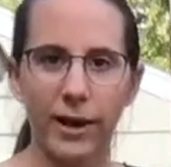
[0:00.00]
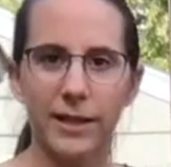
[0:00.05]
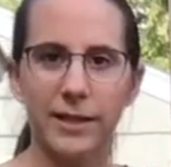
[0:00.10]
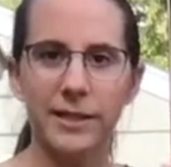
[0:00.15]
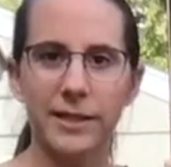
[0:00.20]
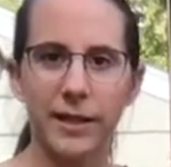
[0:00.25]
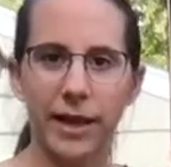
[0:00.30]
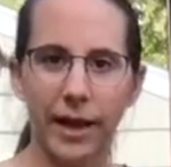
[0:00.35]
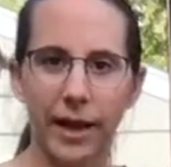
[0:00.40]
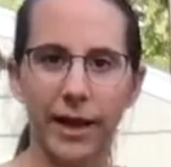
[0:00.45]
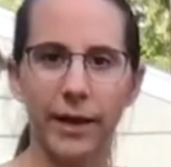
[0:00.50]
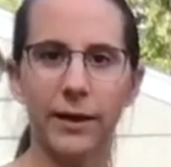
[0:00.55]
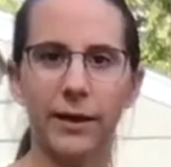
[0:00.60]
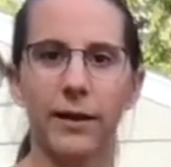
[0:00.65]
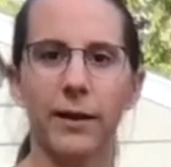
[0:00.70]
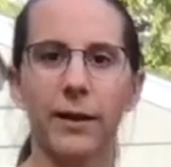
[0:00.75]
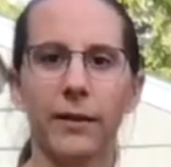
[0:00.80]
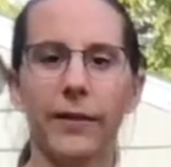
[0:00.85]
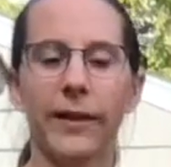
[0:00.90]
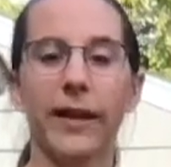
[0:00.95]
It's not
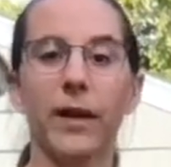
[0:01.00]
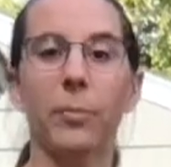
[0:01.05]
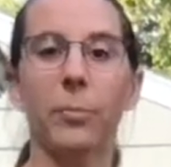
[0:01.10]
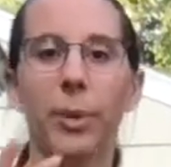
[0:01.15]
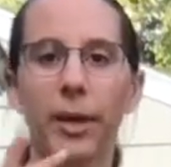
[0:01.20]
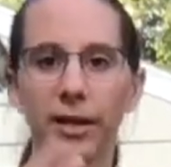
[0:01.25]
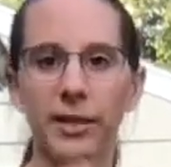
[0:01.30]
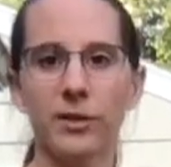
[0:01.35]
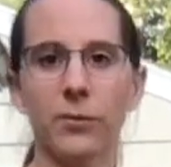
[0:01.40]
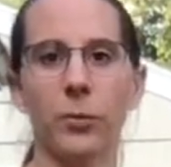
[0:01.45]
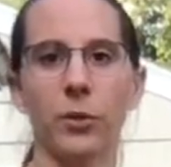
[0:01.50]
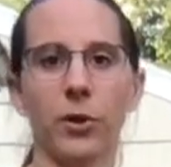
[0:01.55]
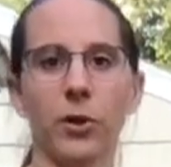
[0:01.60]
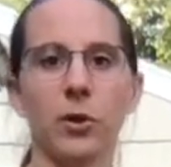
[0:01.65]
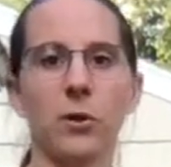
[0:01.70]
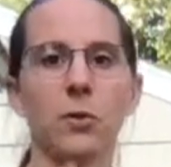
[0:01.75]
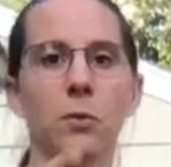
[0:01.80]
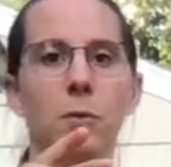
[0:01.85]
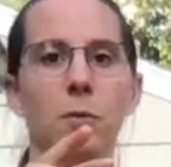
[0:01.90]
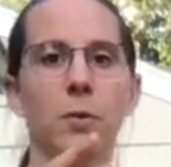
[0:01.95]
like a pizz where
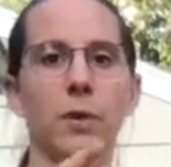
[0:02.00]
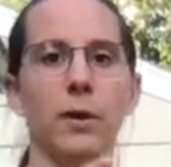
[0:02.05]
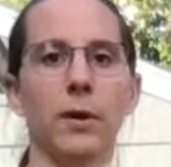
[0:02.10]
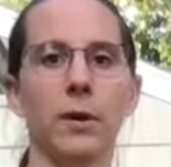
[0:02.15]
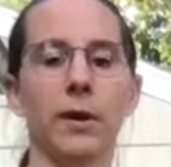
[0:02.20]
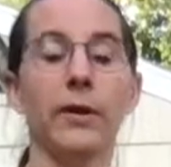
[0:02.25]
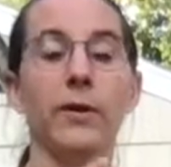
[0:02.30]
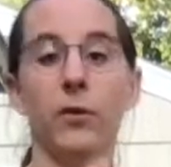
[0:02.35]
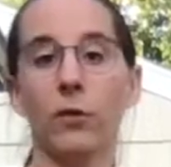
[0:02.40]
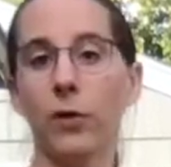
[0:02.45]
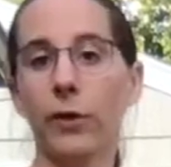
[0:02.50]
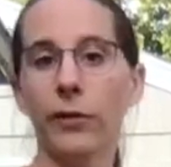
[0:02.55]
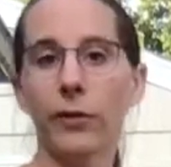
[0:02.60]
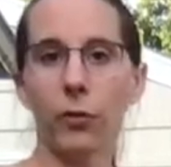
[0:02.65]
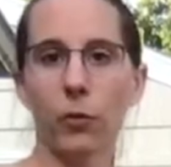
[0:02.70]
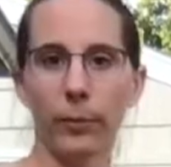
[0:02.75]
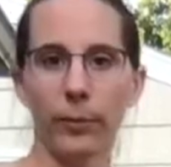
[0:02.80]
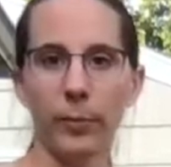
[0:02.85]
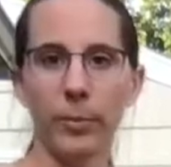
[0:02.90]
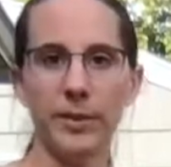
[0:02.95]
a
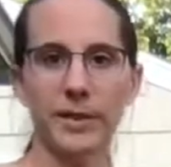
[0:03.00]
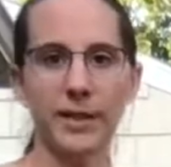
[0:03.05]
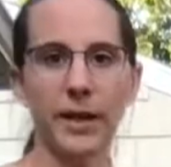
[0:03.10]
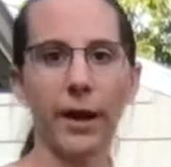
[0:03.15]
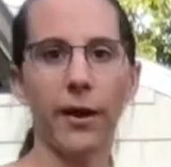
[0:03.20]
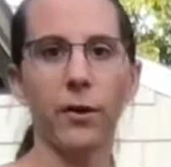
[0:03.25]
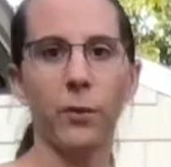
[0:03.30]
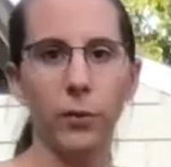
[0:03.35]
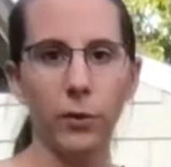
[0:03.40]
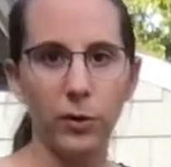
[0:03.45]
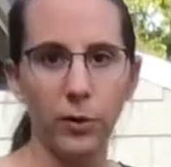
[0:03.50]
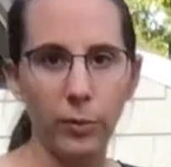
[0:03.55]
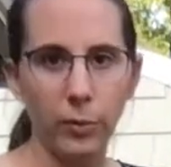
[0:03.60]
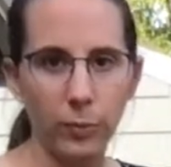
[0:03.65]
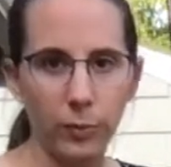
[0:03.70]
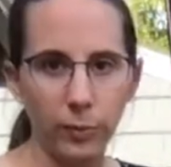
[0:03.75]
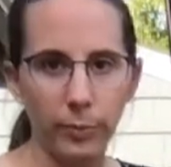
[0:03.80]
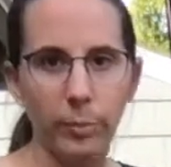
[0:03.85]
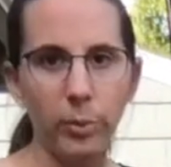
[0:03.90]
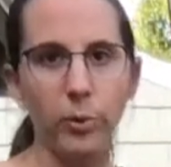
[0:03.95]
normal pizzicato where you
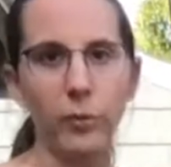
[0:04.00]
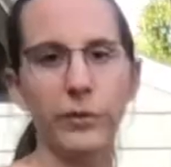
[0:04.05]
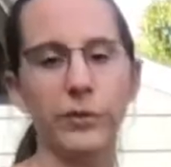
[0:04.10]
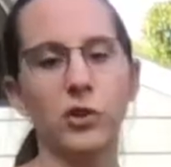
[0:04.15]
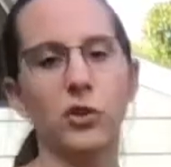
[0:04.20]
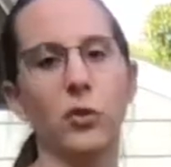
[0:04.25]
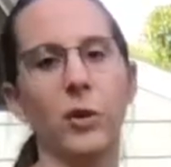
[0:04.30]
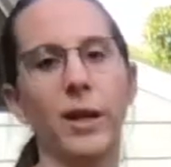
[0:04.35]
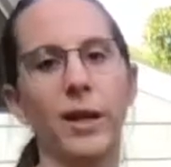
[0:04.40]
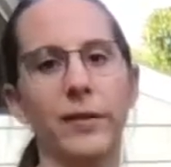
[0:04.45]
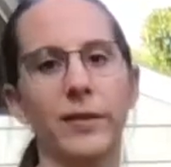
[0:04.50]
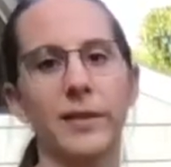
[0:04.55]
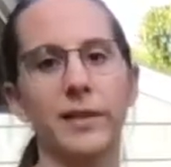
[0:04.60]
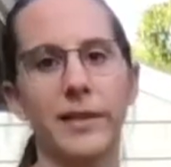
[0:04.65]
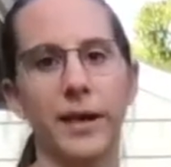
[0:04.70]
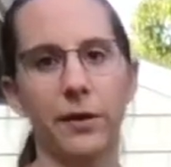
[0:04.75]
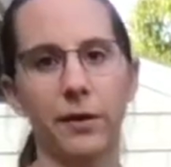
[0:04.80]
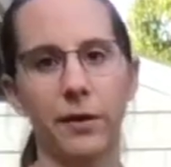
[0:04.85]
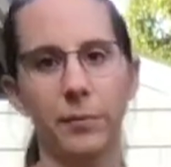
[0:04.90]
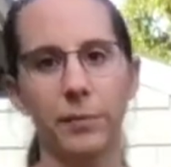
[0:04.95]
pull the string and the
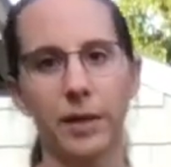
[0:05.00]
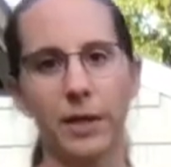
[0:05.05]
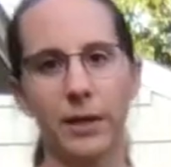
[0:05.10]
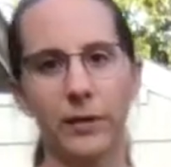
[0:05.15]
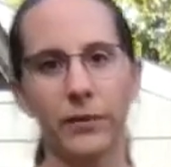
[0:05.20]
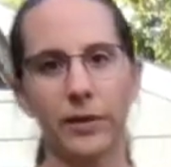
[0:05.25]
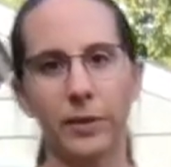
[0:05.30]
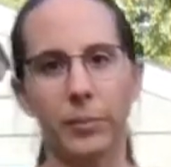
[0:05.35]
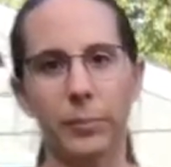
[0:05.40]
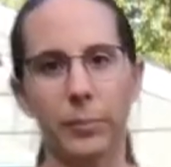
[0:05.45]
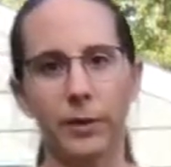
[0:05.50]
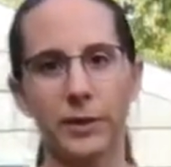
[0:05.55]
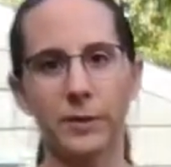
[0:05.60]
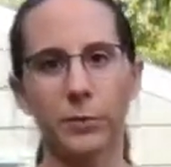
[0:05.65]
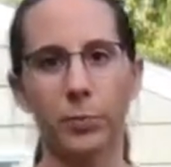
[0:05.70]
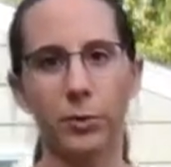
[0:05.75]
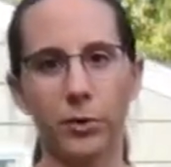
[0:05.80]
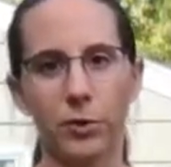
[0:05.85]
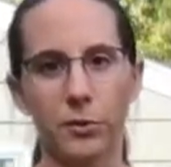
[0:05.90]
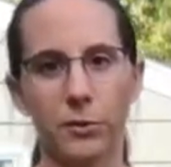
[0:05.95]
sound immediately is
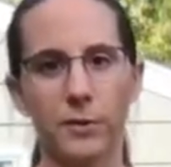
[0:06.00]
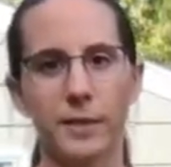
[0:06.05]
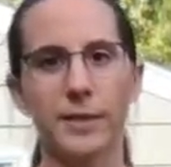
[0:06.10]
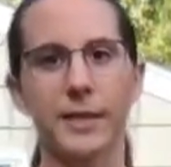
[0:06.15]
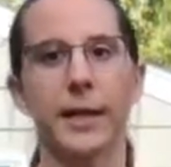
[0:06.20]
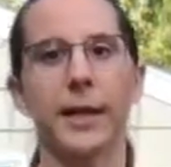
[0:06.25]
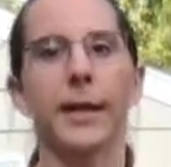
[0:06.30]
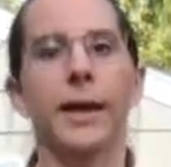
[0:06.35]
produced.